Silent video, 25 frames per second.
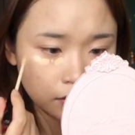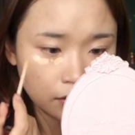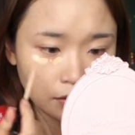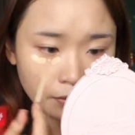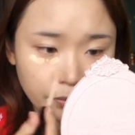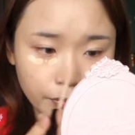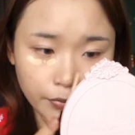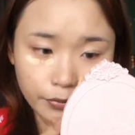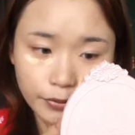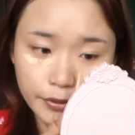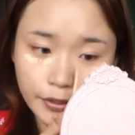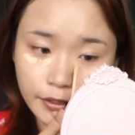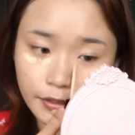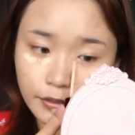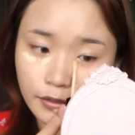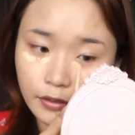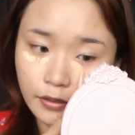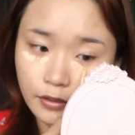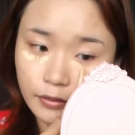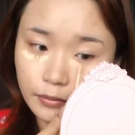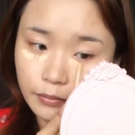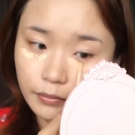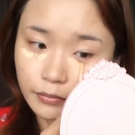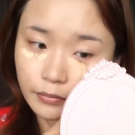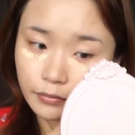put it
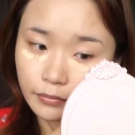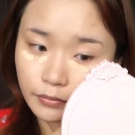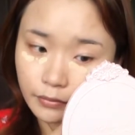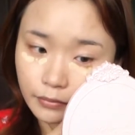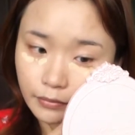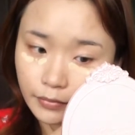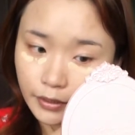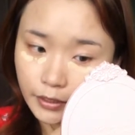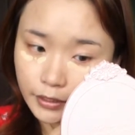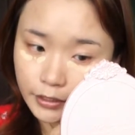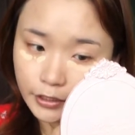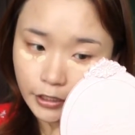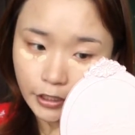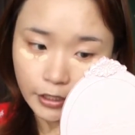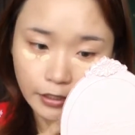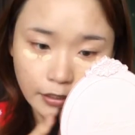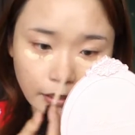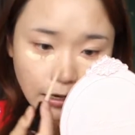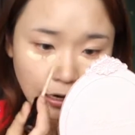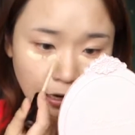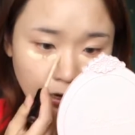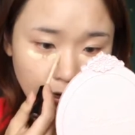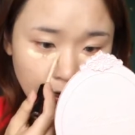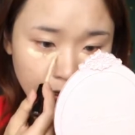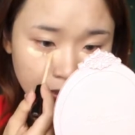on my dark
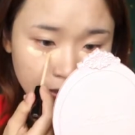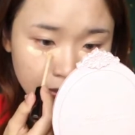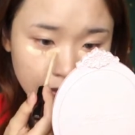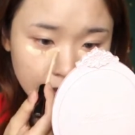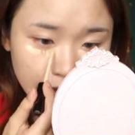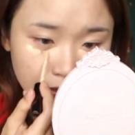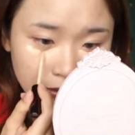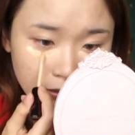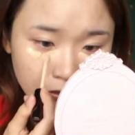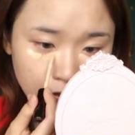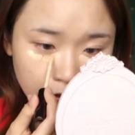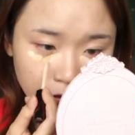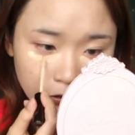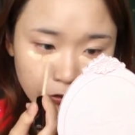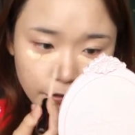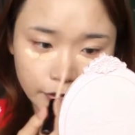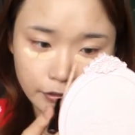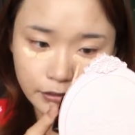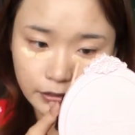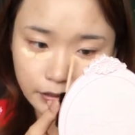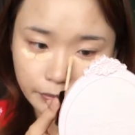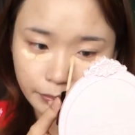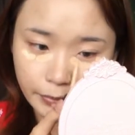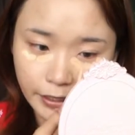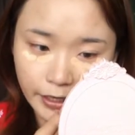eye circles,
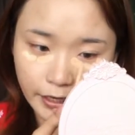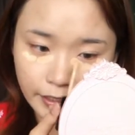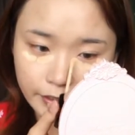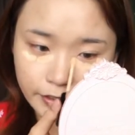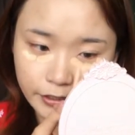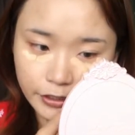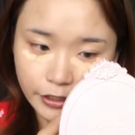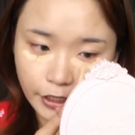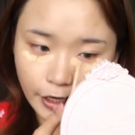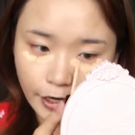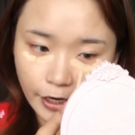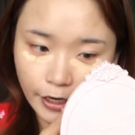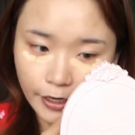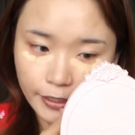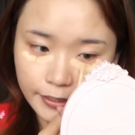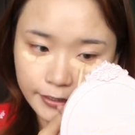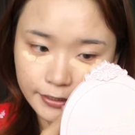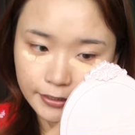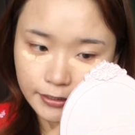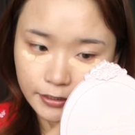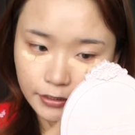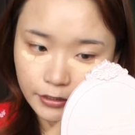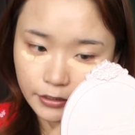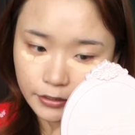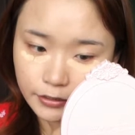my under eye
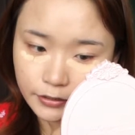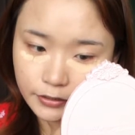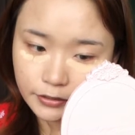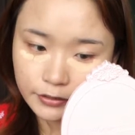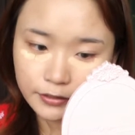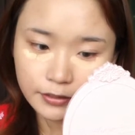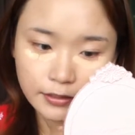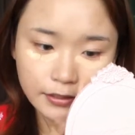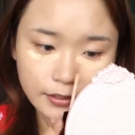circles,